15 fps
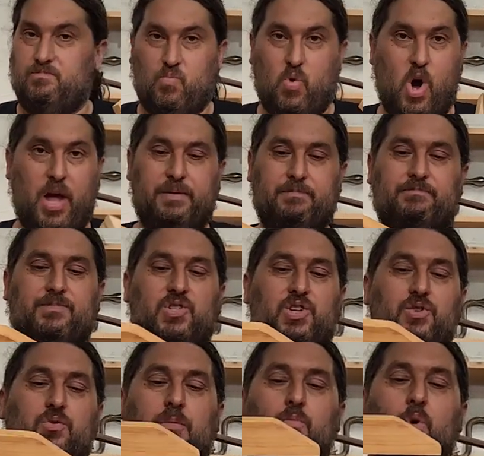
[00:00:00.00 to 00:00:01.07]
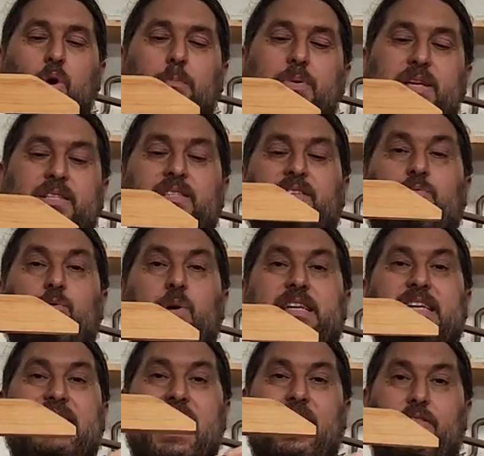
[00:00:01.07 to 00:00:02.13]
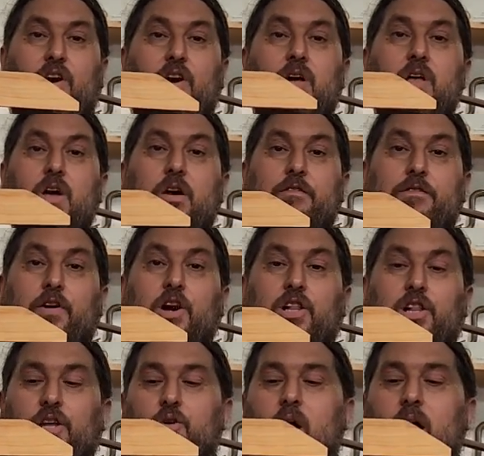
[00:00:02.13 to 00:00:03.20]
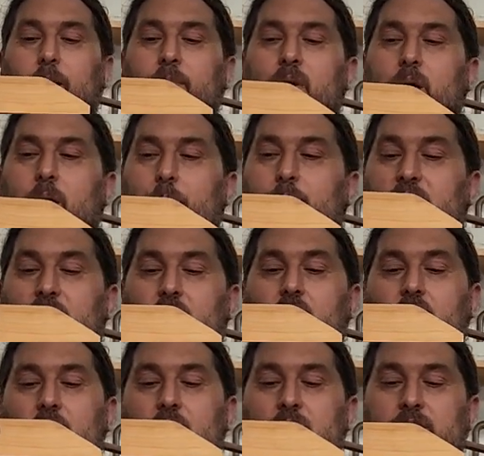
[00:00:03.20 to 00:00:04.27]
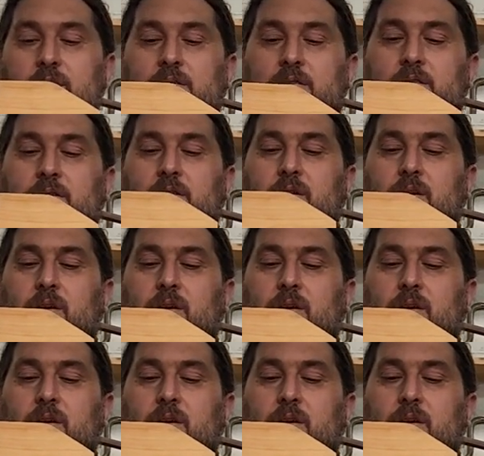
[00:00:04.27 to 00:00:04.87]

one, two or more pieces of wood together for a glue up, because